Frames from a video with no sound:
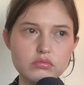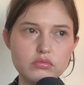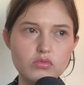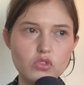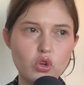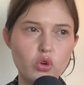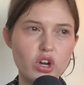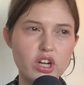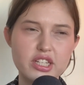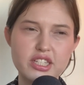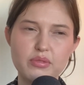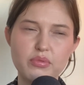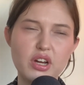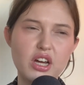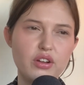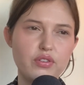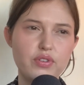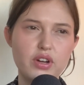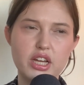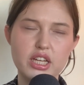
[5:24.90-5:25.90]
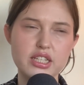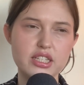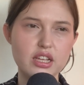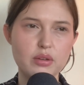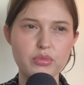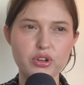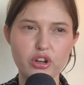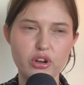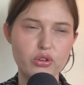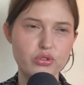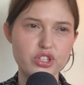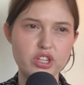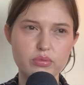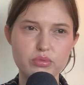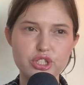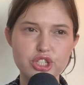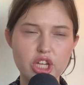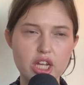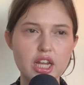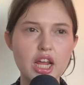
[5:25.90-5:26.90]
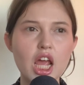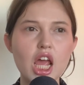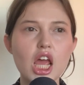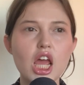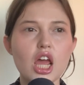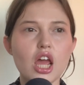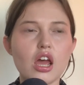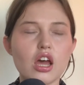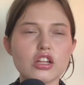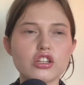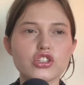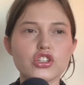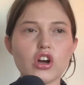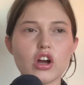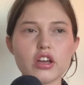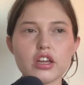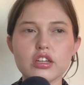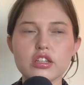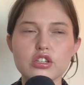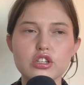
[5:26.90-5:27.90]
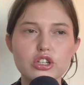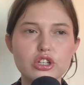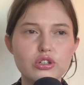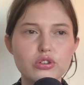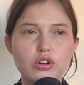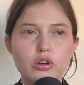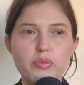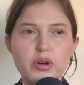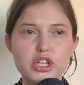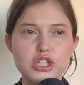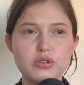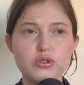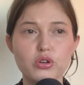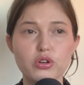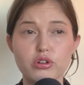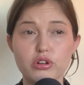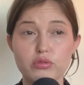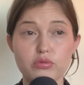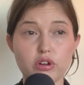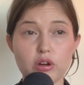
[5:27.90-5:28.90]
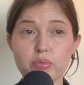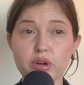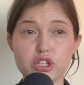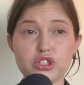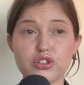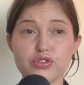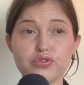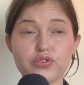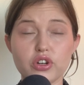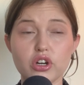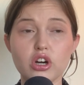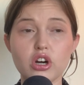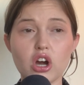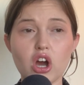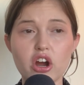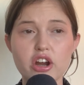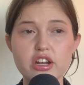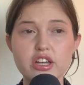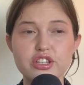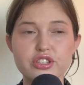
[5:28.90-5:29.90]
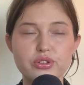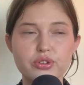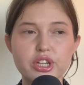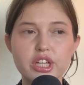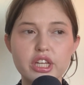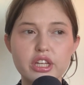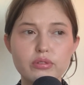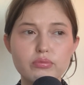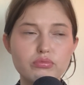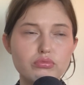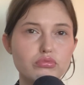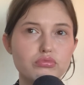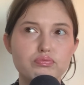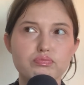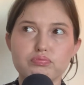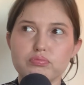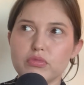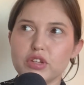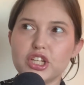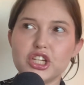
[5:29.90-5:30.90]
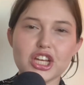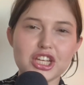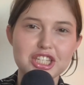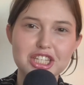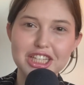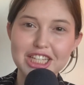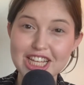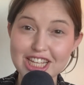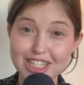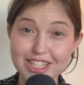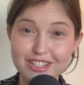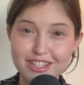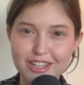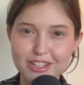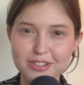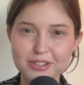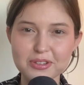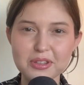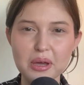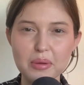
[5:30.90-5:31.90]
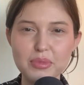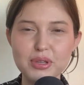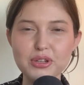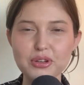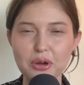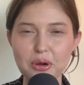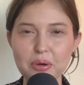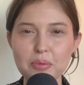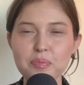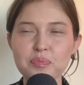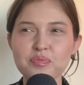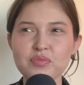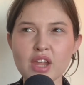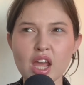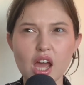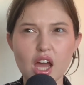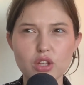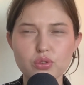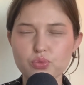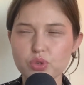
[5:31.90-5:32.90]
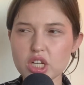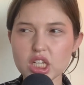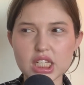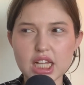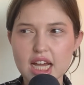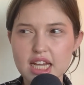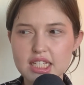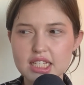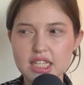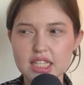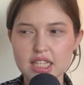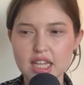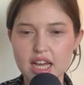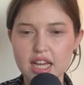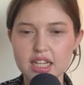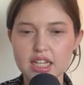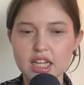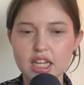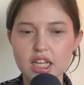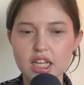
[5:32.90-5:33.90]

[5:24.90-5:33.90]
or some kind of fucking seminar or some shit, and talking to a bunch of artists, or just listening to them, and realizing that